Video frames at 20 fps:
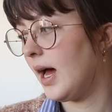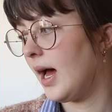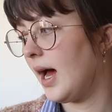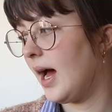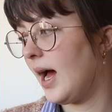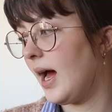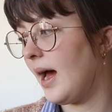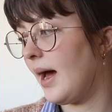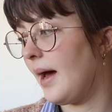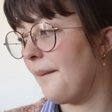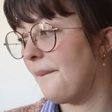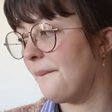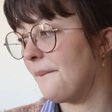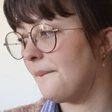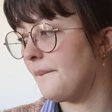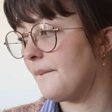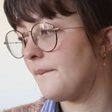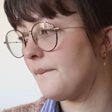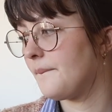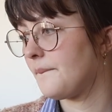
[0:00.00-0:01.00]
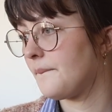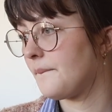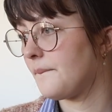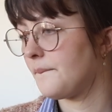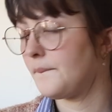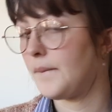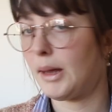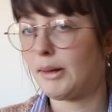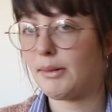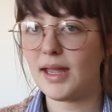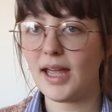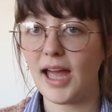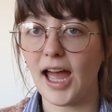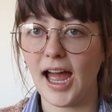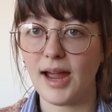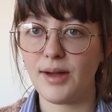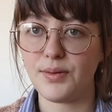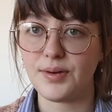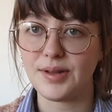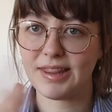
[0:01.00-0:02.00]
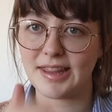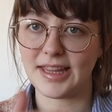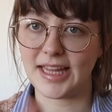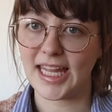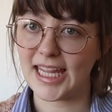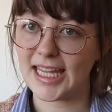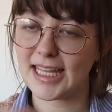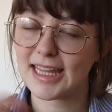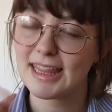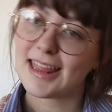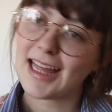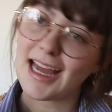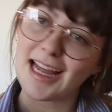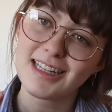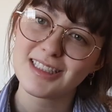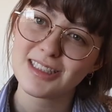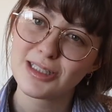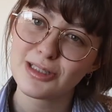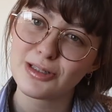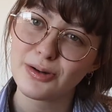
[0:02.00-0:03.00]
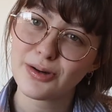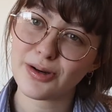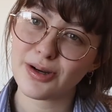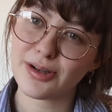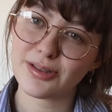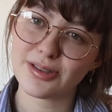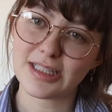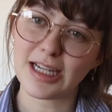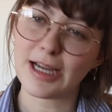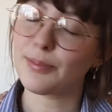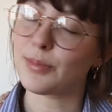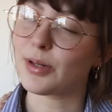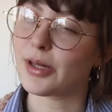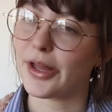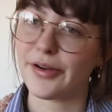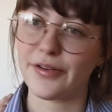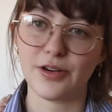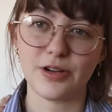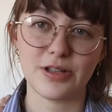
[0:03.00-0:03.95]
Maybe I will link that tutorial down below.